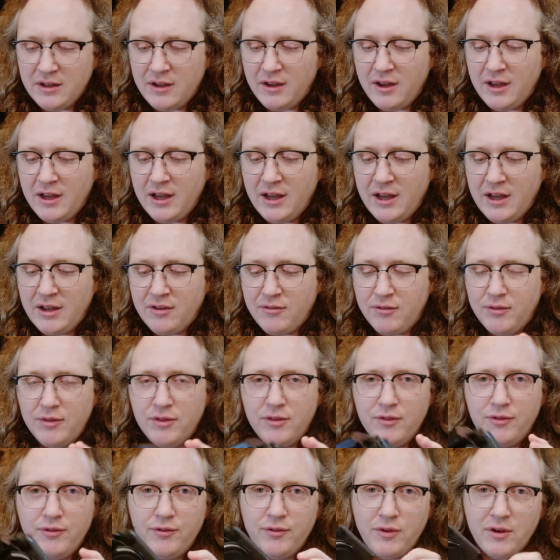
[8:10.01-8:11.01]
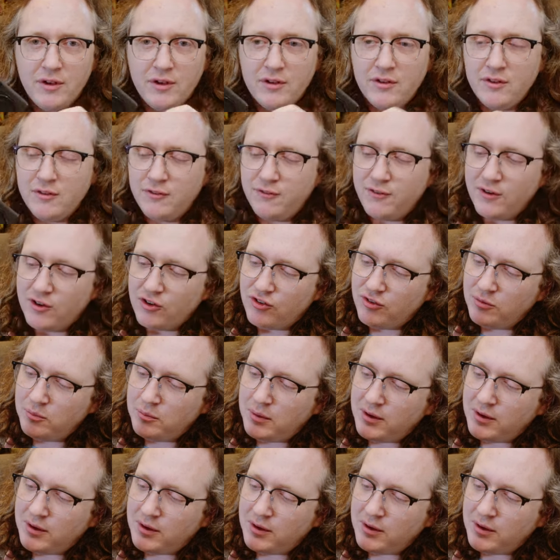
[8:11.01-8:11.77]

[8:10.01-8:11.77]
I have the front function